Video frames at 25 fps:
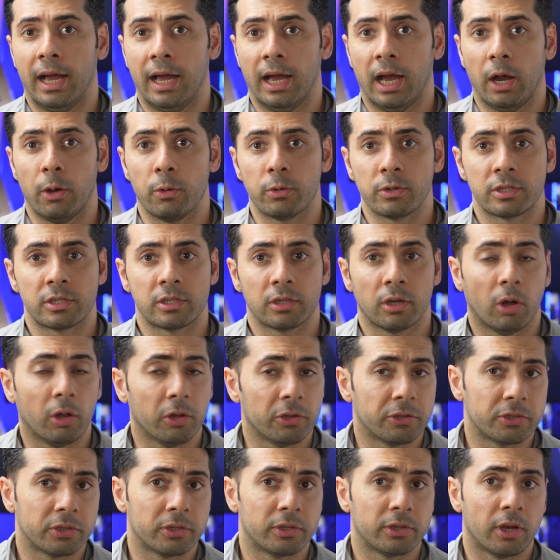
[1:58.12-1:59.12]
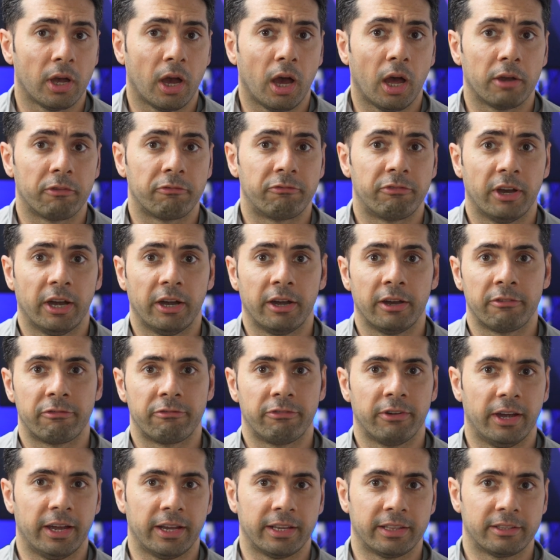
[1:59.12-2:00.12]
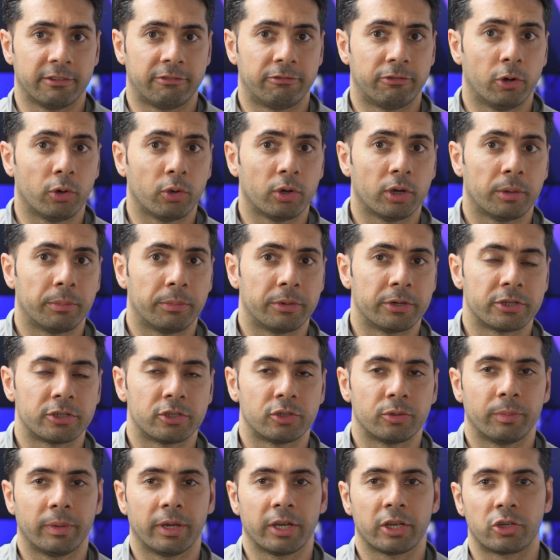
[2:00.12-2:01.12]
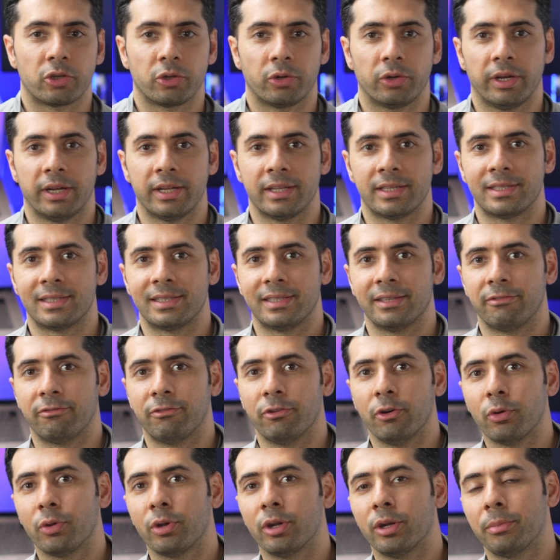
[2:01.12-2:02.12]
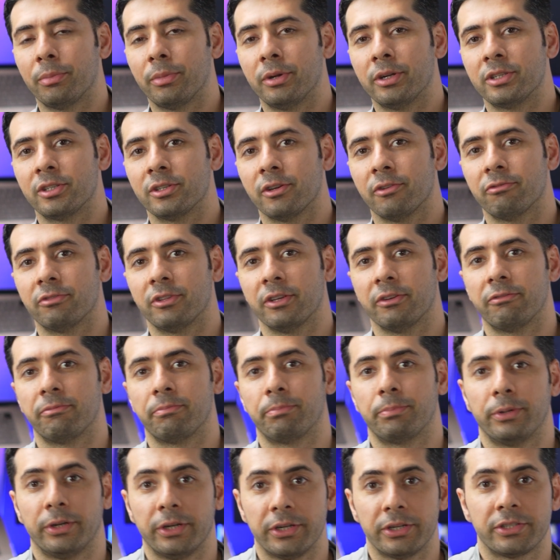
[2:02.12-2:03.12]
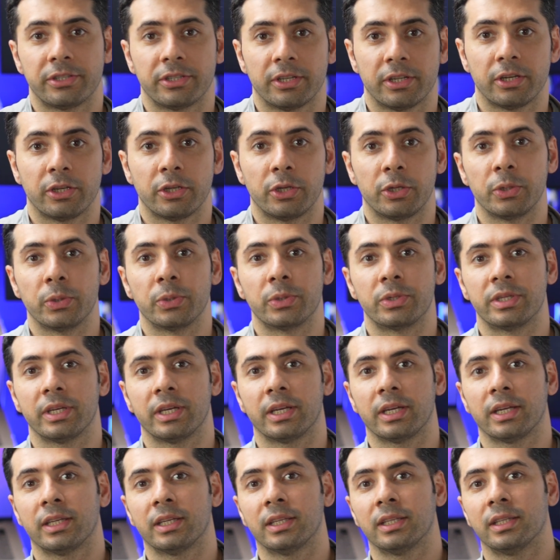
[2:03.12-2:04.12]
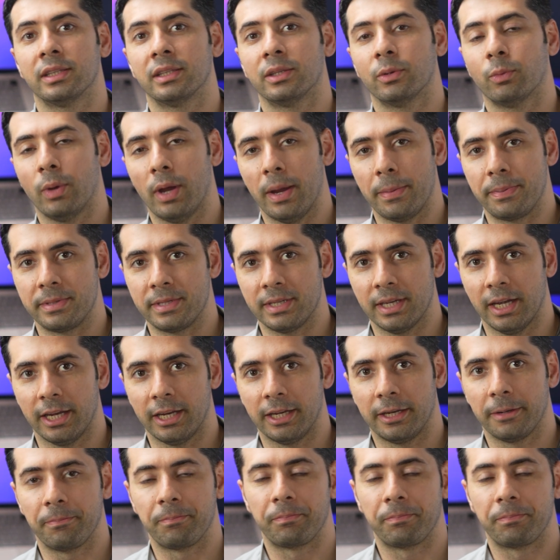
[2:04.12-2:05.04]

I, I, was also not verifying the phone numbers to make sure it's the phone numbers of the person using the website.